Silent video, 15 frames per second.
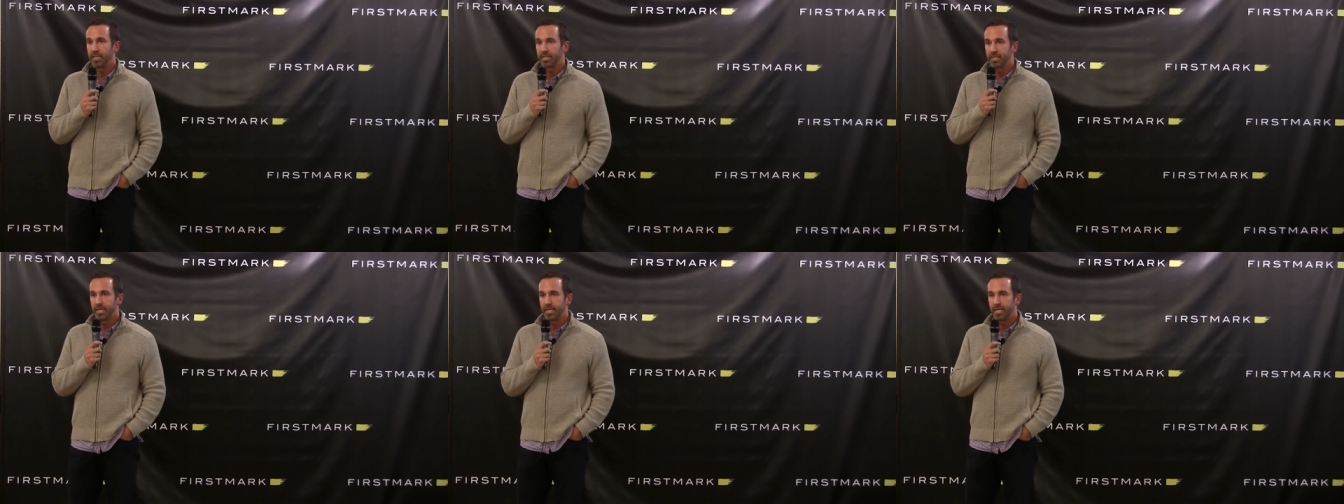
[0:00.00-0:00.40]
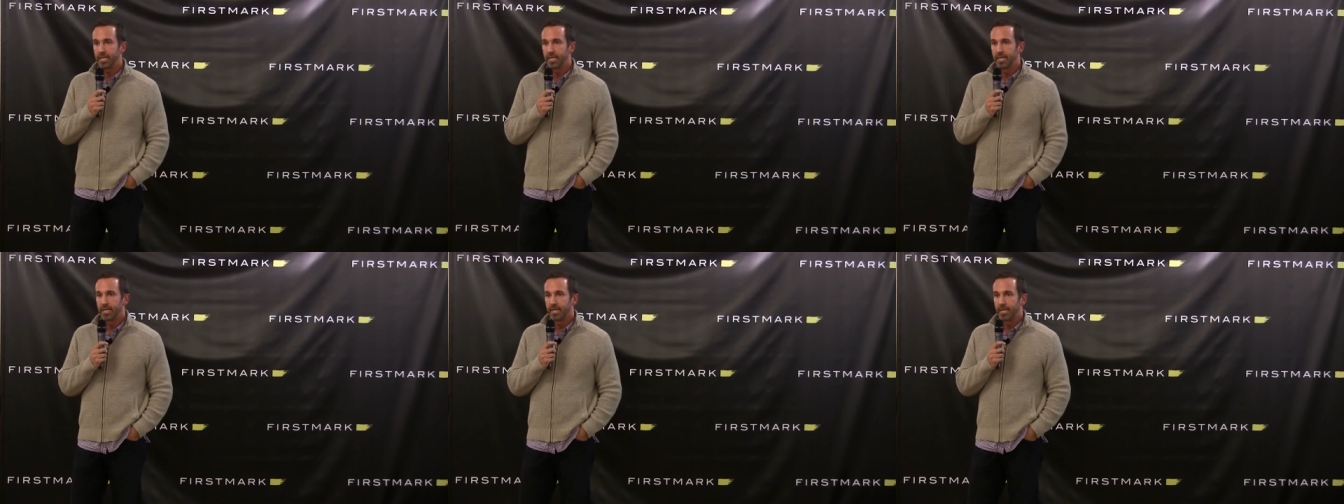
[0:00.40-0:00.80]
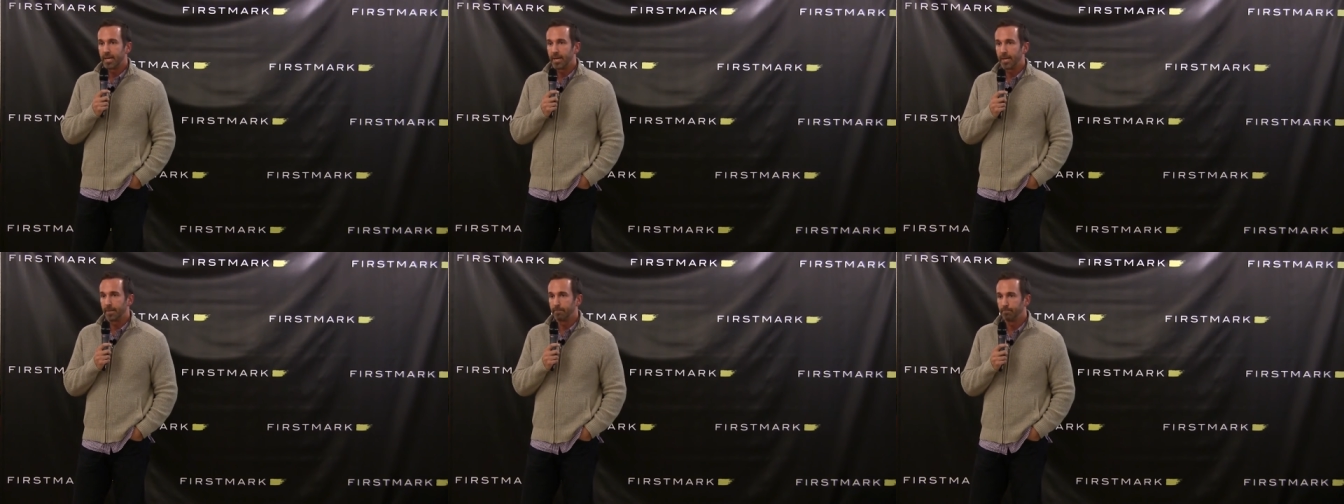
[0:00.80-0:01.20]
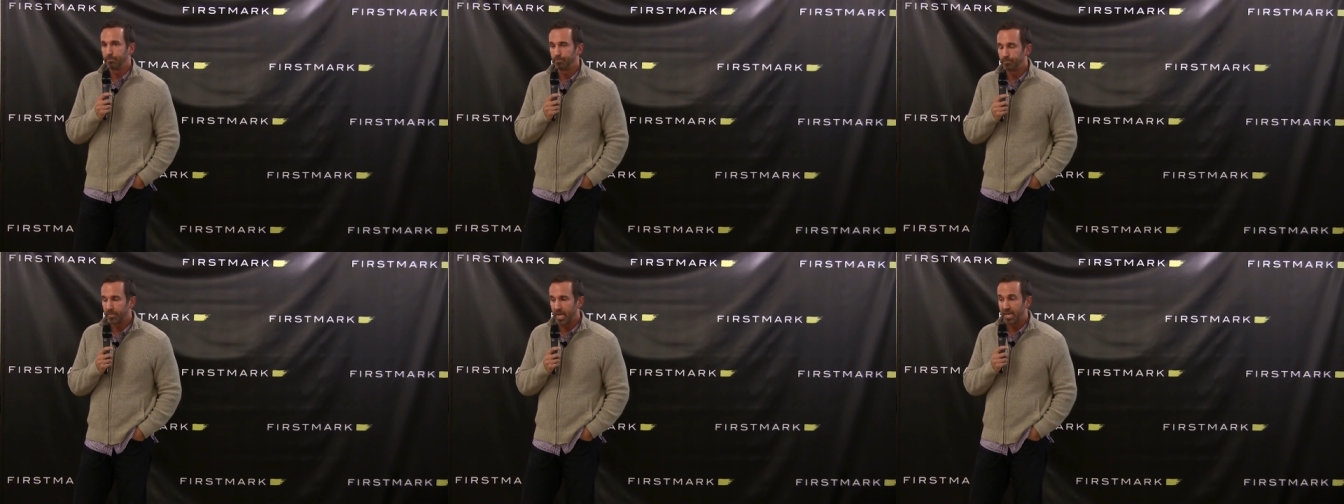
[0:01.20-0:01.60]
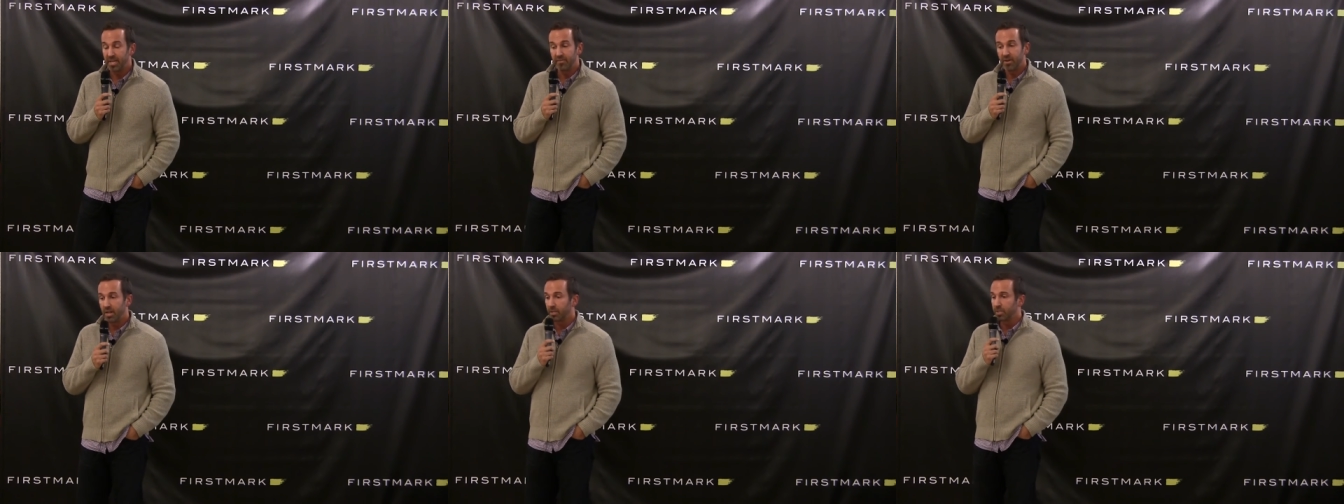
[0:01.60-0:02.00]
Disney um, and
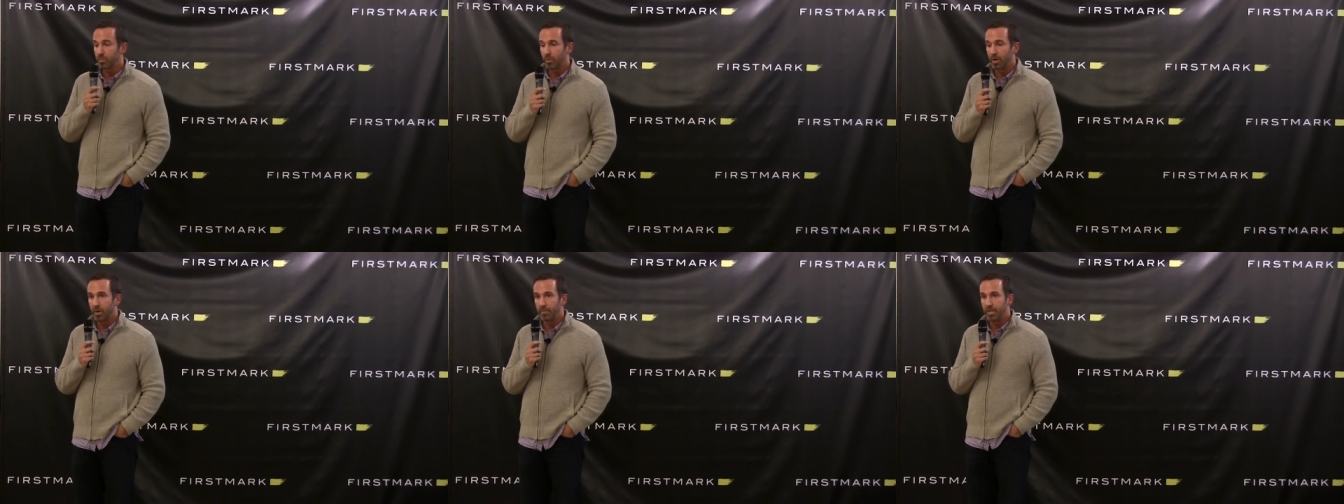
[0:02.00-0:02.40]
even elsewhere.